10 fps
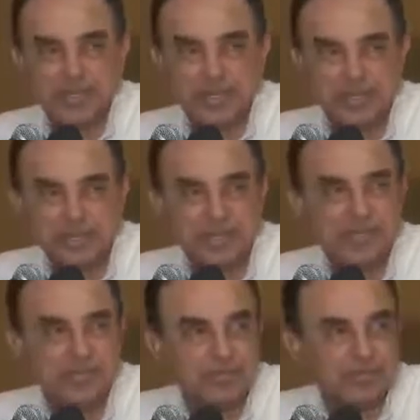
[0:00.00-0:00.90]
great
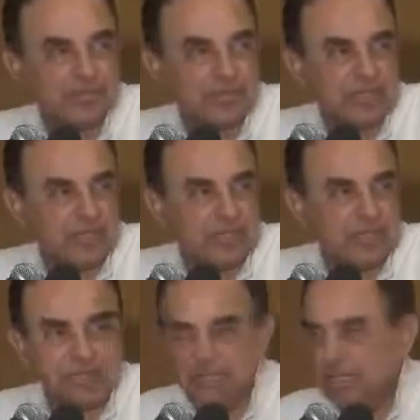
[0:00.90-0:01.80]
detail.
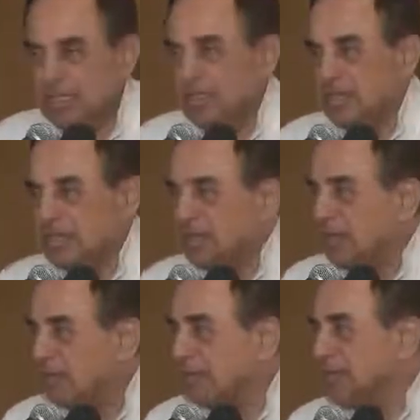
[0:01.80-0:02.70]

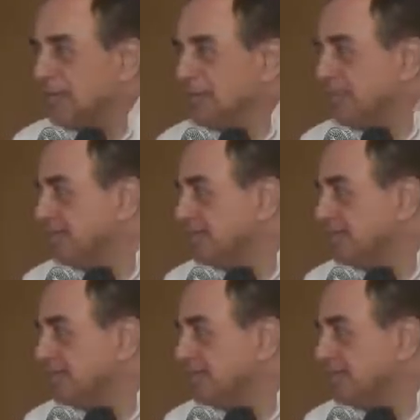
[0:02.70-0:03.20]
Rajiv Malhotra,